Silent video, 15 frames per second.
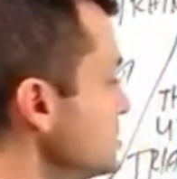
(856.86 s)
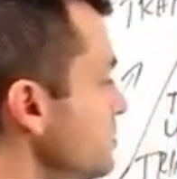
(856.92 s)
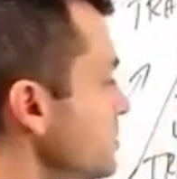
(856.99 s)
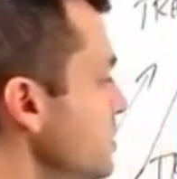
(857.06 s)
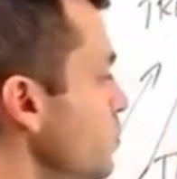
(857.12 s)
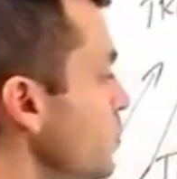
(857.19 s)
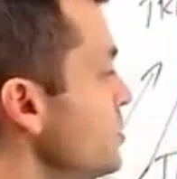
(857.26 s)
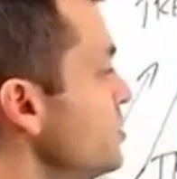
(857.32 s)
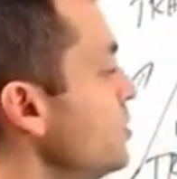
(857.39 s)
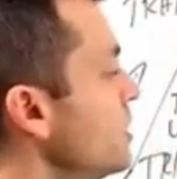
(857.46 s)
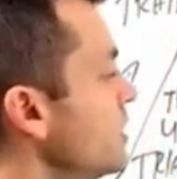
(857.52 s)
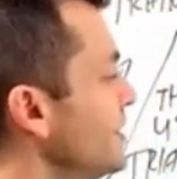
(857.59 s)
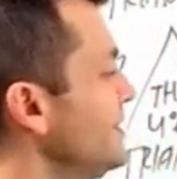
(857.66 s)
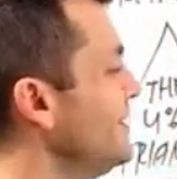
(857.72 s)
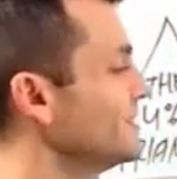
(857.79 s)
ultimately where you're
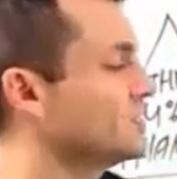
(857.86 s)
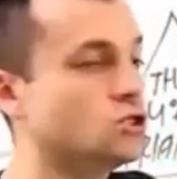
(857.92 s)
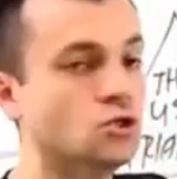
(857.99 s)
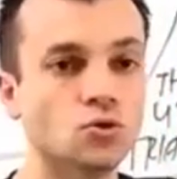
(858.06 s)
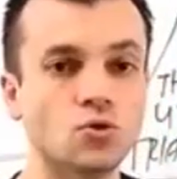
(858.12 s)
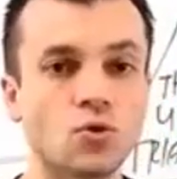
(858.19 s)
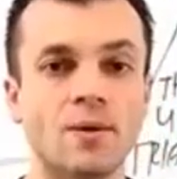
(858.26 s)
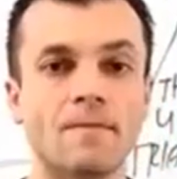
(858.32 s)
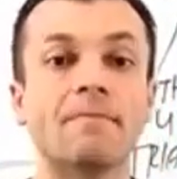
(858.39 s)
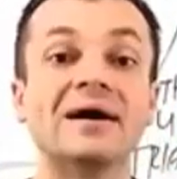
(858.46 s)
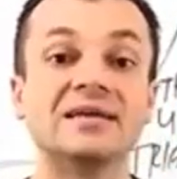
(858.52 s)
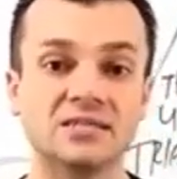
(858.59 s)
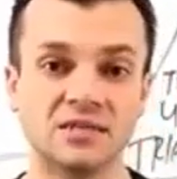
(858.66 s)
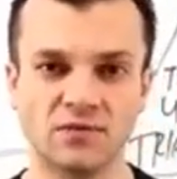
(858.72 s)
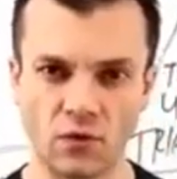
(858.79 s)
gonna get to
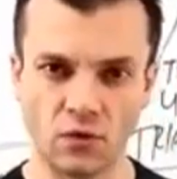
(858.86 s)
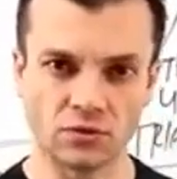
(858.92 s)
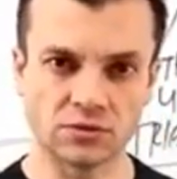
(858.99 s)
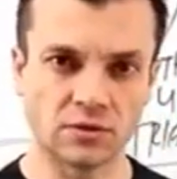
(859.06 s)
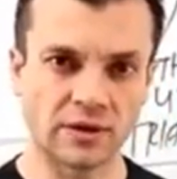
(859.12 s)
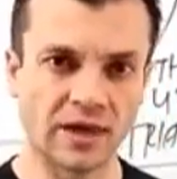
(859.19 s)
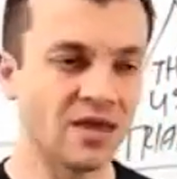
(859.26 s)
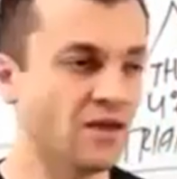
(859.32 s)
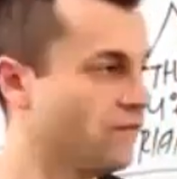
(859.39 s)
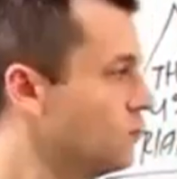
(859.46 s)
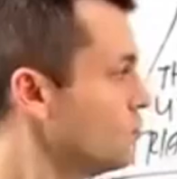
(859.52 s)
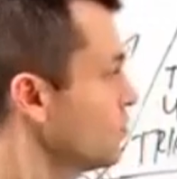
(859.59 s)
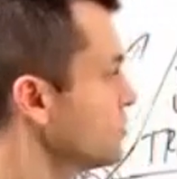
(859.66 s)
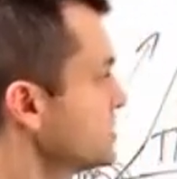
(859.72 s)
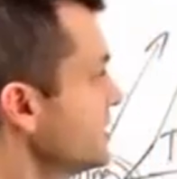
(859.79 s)
by default, okay? If
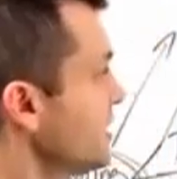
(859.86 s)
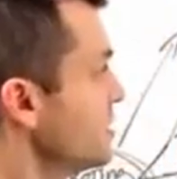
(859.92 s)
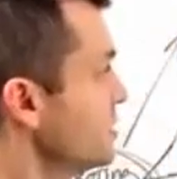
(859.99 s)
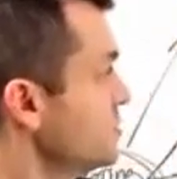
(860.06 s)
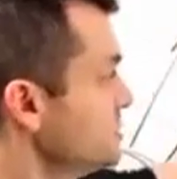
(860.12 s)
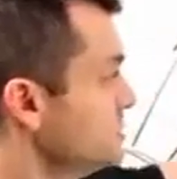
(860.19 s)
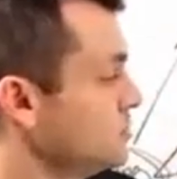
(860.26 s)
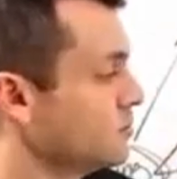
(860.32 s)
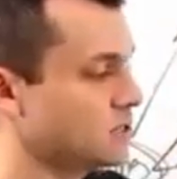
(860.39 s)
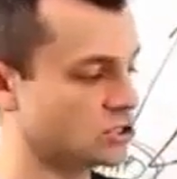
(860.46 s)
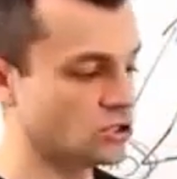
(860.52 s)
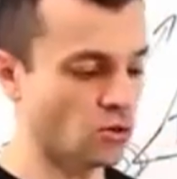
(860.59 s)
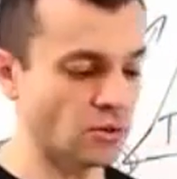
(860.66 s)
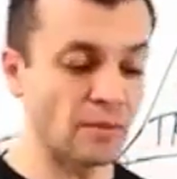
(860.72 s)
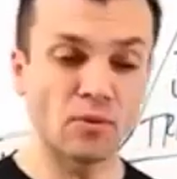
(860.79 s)
you stay a good
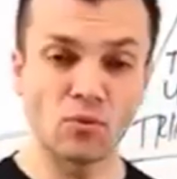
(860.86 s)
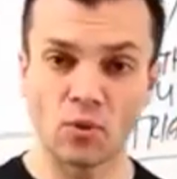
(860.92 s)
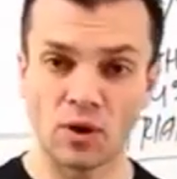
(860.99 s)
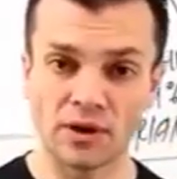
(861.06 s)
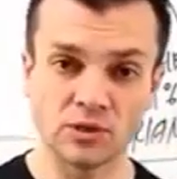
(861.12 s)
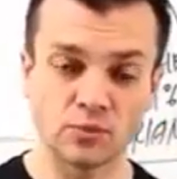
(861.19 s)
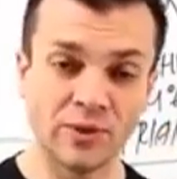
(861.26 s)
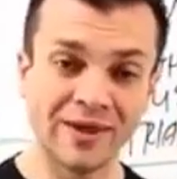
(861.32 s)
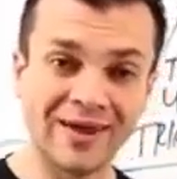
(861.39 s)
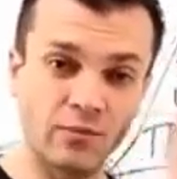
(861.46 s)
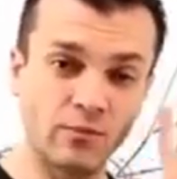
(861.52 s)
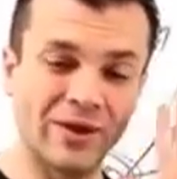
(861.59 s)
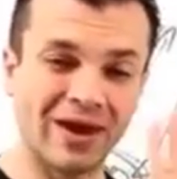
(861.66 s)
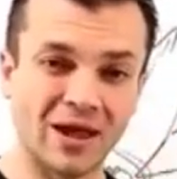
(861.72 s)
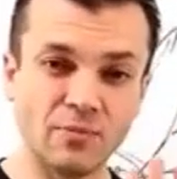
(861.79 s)
student. So number 1 is
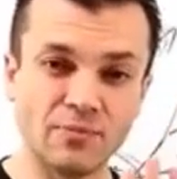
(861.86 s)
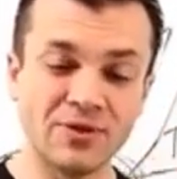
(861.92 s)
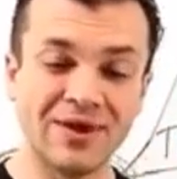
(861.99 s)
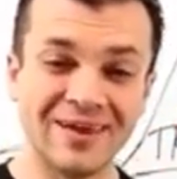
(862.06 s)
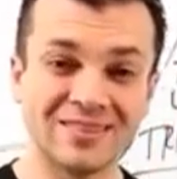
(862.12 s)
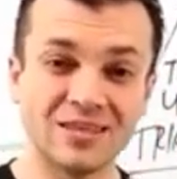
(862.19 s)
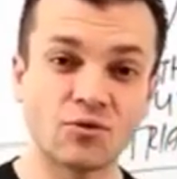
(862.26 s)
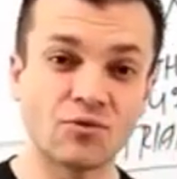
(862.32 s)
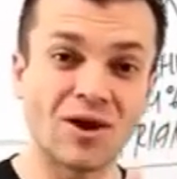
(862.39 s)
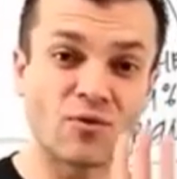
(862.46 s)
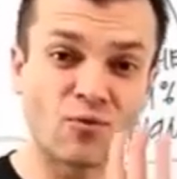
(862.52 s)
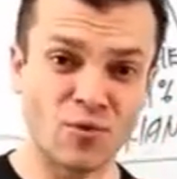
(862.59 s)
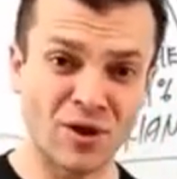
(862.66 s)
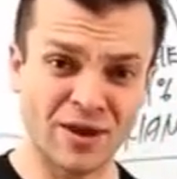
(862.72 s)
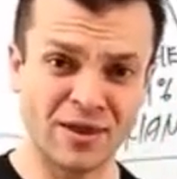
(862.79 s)
we help you hit the
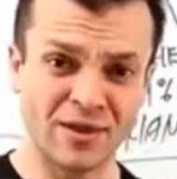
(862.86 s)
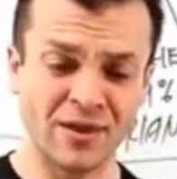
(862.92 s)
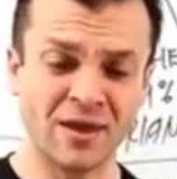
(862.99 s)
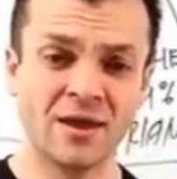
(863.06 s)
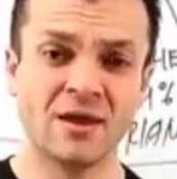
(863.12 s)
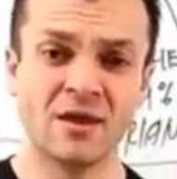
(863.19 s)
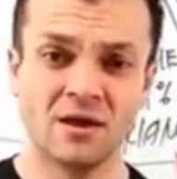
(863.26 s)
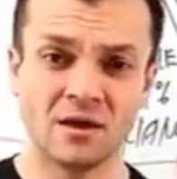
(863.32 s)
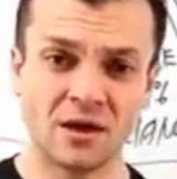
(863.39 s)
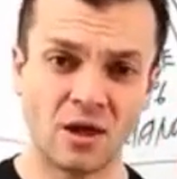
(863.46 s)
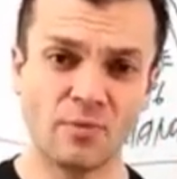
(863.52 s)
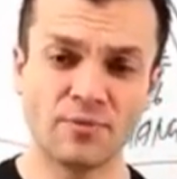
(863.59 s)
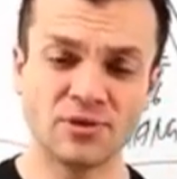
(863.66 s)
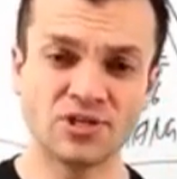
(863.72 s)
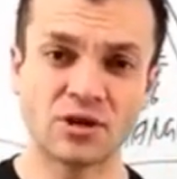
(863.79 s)
ground running,
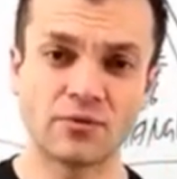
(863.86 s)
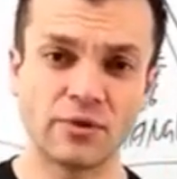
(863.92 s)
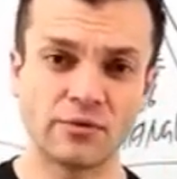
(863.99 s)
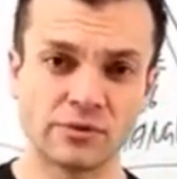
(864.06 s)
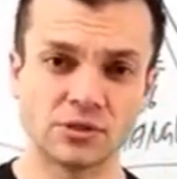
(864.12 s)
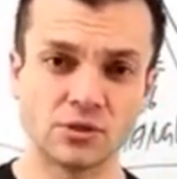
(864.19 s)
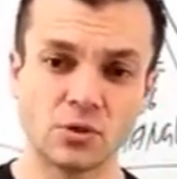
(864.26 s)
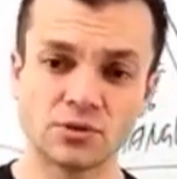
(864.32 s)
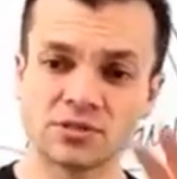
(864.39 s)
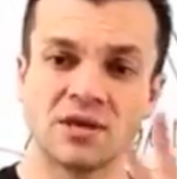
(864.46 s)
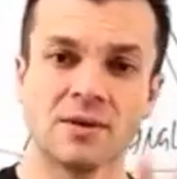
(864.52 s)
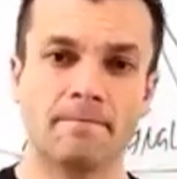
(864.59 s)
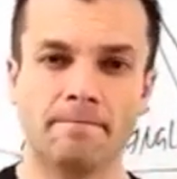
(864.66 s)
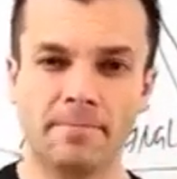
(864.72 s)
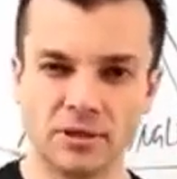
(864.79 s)
help you generate results,
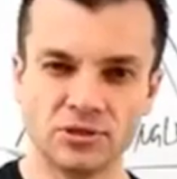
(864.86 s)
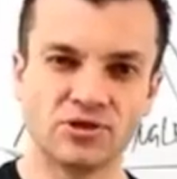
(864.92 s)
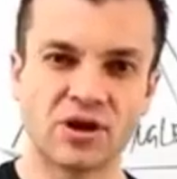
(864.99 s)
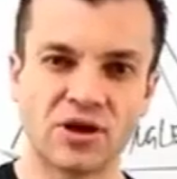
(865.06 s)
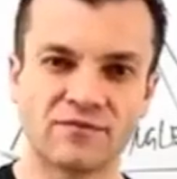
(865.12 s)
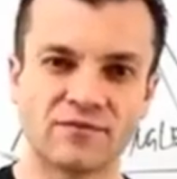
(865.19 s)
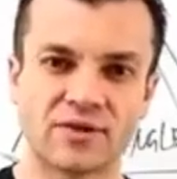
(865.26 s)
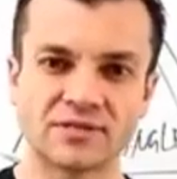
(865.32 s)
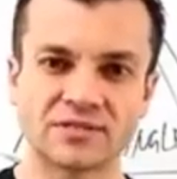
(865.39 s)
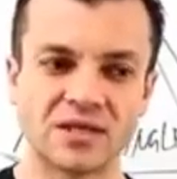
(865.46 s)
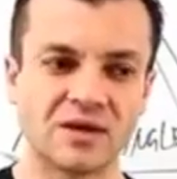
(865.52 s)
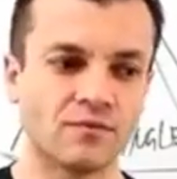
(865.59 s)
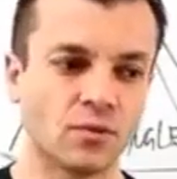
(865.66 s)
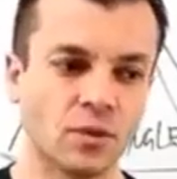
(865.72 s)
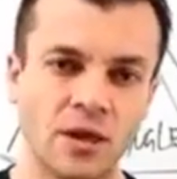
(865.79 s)
build your confidence
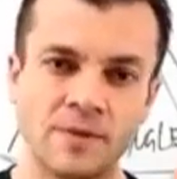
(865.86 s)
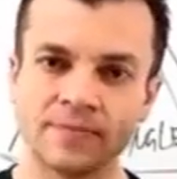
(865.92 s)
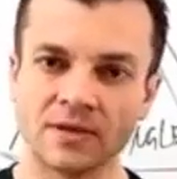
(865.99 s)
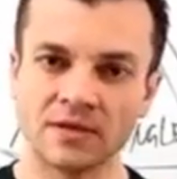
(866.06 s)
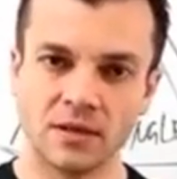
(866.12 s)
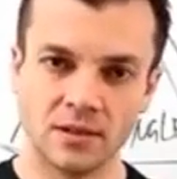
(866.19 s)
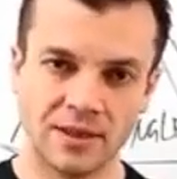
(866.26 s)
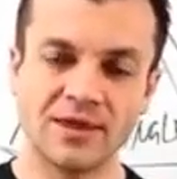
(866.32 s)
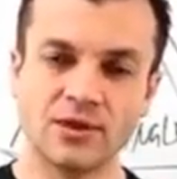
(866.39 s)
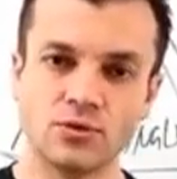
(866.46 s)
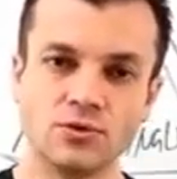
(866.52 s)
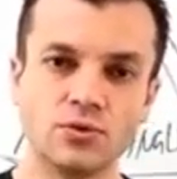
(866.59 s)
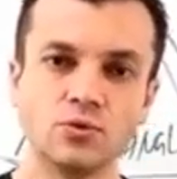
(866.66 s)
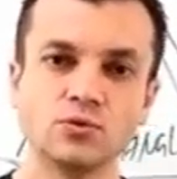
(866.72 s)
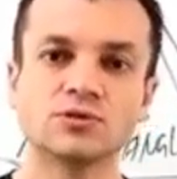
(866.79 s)
level, let
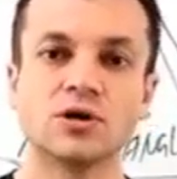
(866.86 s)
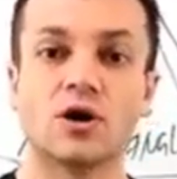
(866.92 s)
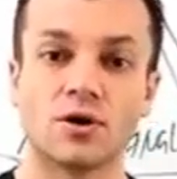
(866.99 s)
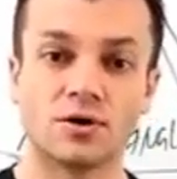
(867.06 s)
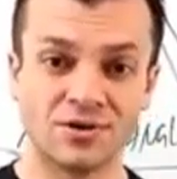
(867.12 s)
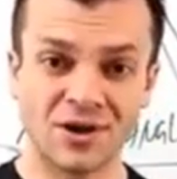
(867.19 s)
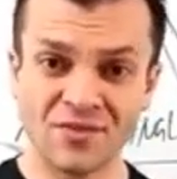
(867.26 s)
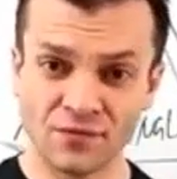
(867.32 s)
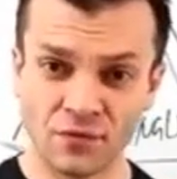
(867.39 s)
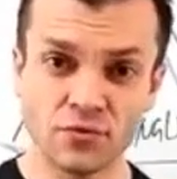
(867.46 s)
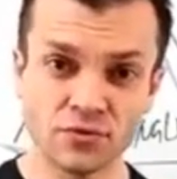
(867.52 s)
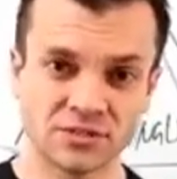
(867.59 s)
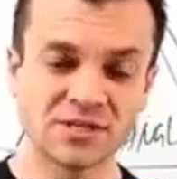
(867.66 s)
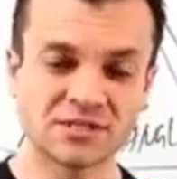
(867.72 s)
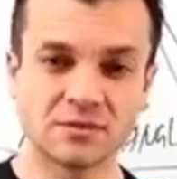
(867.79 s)
you use our
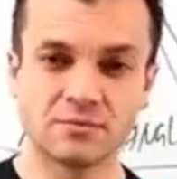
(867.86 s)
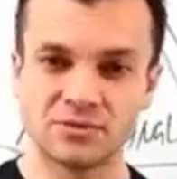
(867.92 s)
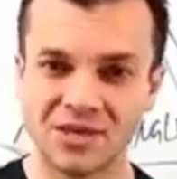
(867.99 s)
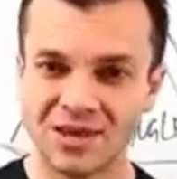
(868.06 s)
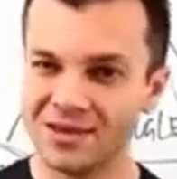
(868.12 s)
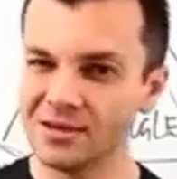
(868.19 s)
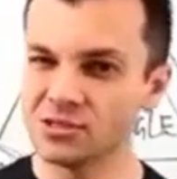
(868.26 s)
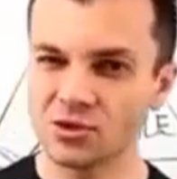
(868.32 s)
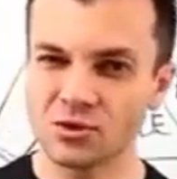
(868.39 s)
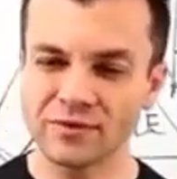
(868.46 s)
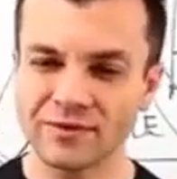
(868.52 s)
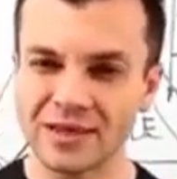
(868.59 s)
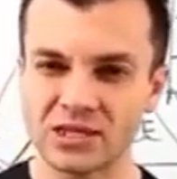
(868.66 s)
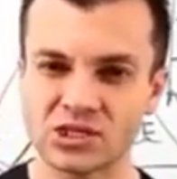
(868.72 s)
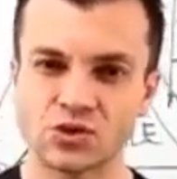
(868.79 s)
done-for-you systems, sort
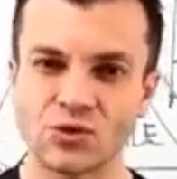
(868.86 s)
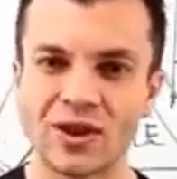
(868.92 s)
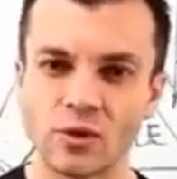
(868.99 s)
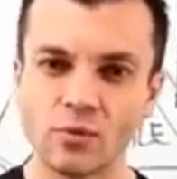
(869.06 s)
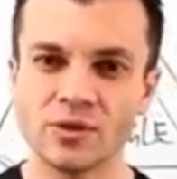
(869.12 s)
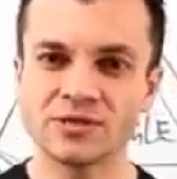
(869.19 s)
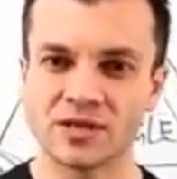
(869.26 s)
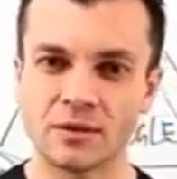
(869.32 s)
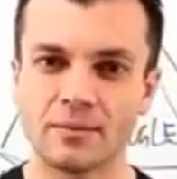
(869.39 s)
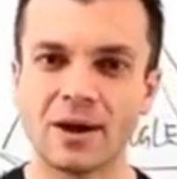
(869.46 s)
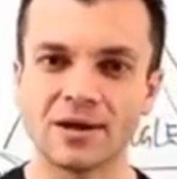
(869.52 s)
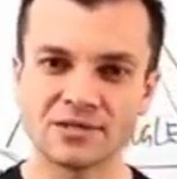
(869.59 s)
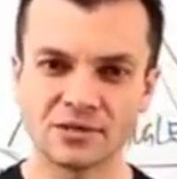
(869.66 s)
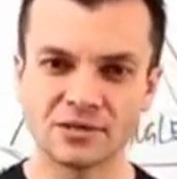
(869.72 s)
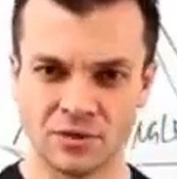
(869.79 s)
of like a training wheels on a
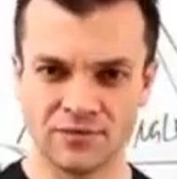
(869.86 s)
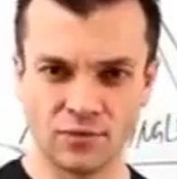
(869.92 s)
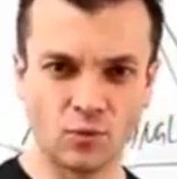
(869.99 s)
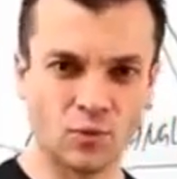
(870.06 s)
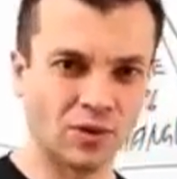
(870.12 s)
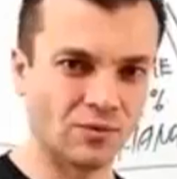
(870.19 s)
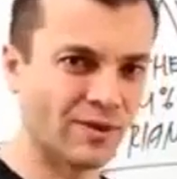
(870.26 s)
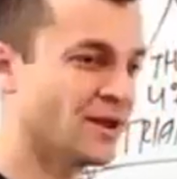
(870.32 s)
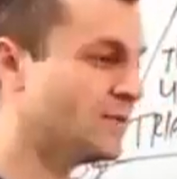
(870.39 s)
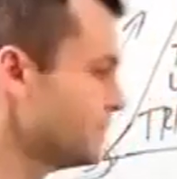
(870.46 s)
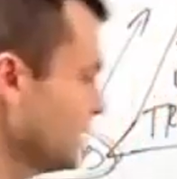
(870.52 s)
bicycle, if you will,